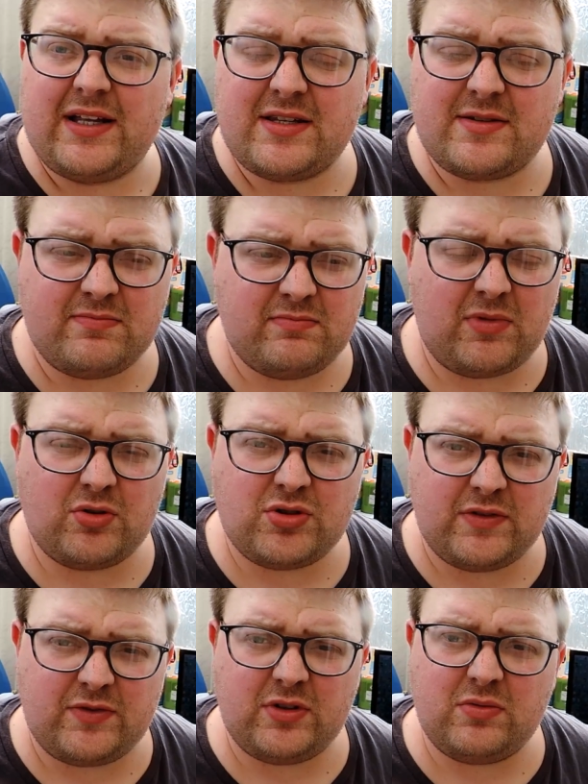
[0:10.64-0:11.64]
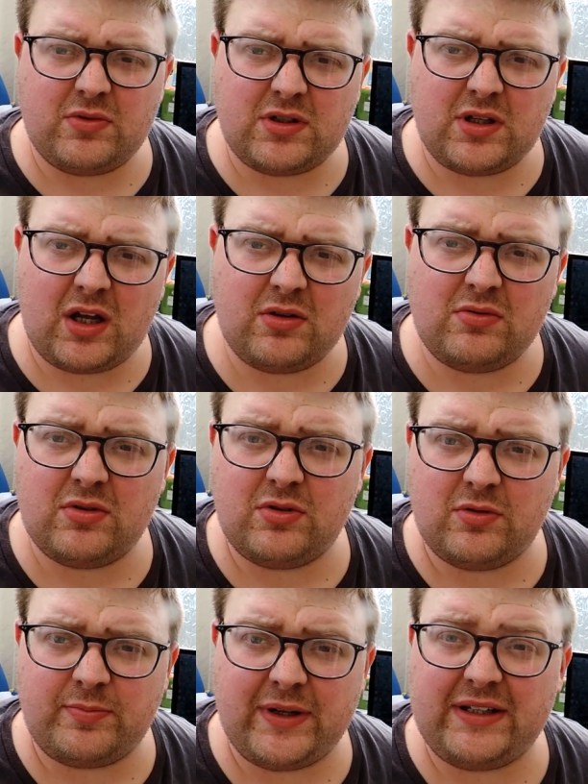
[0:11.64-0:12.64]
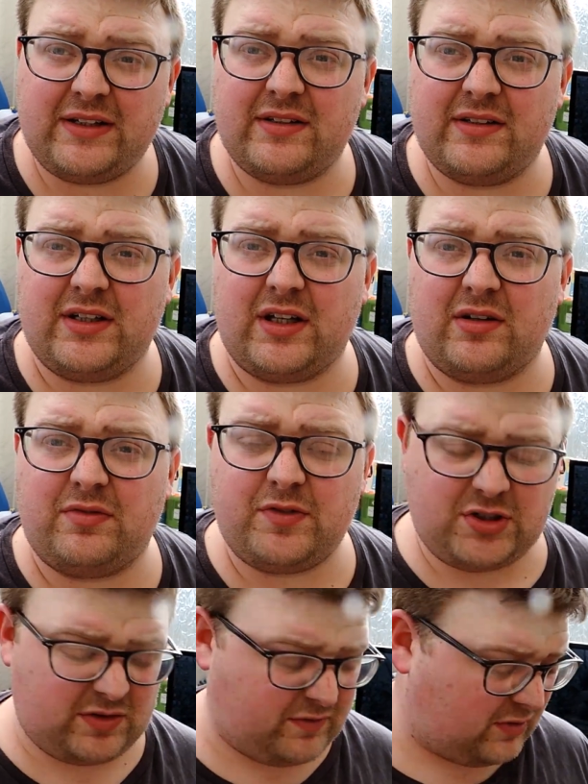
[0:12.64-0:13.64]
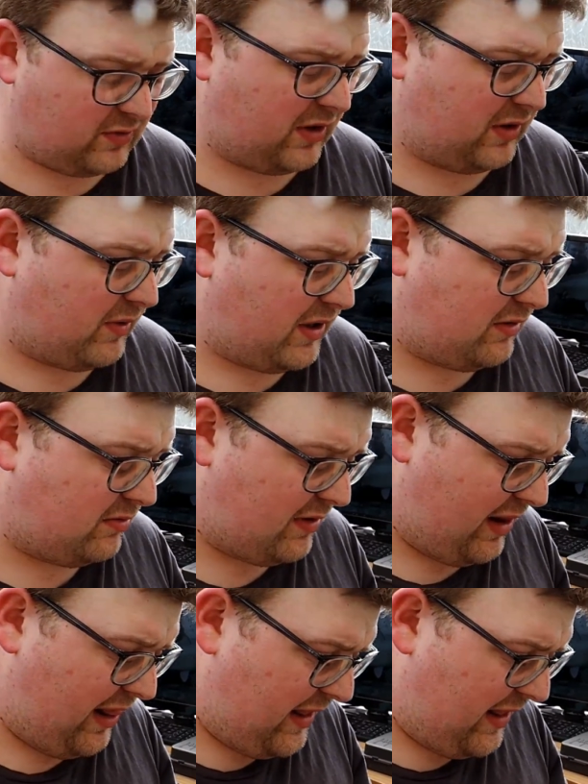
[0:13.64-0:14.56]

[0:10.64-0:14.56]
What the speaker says: as most of you would know who have been fishing for quite a while,